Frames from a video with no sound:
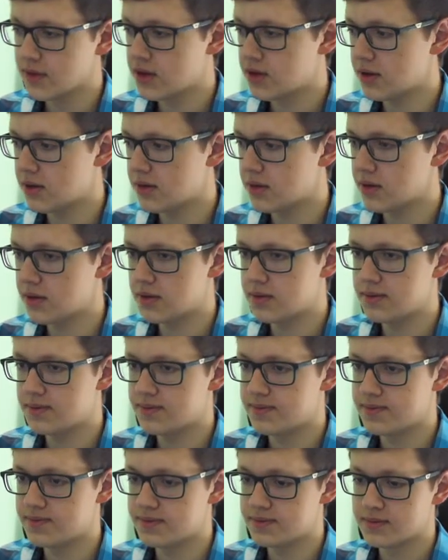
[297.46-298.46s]
we go.
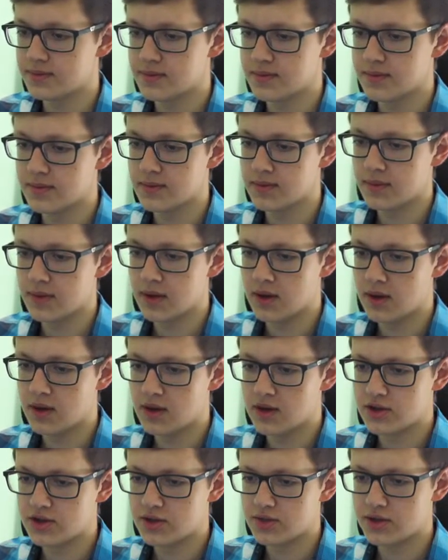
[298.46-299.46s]

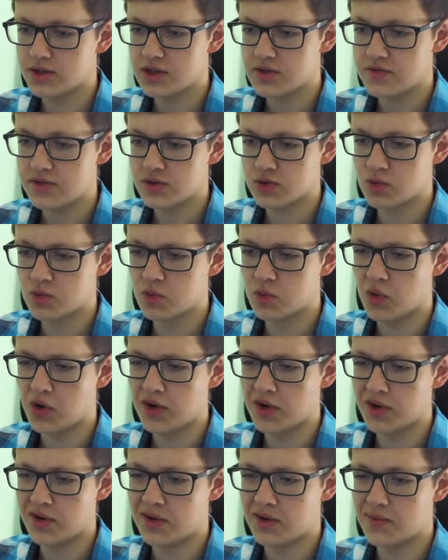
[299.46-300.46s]
So it gives us
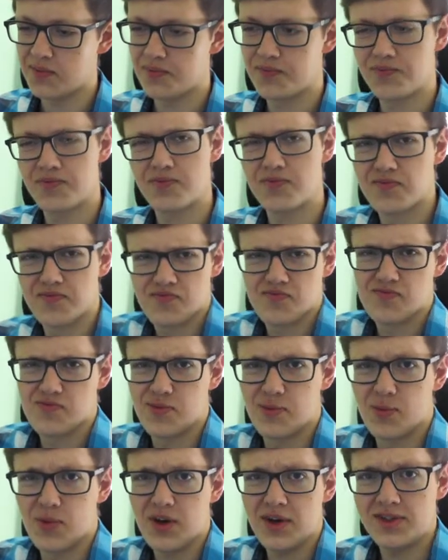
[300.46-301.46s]
1.
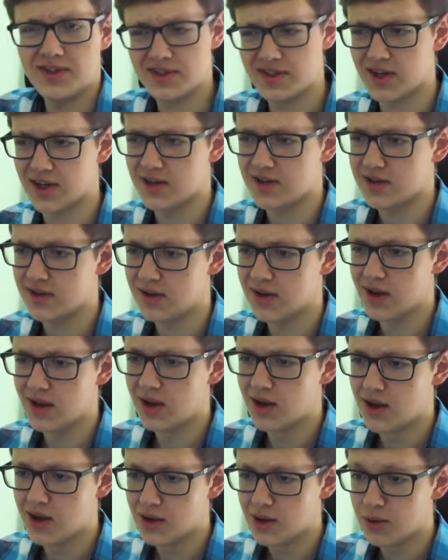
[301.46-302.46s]
Why is that?
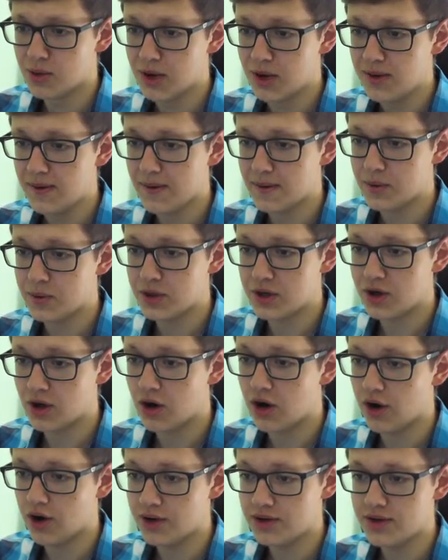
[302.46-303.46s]
Well, we
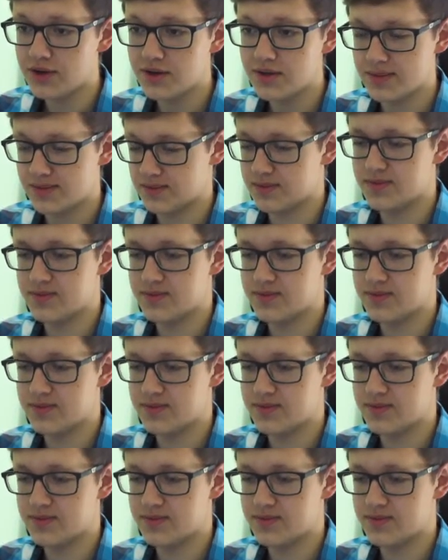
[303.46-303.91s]
called the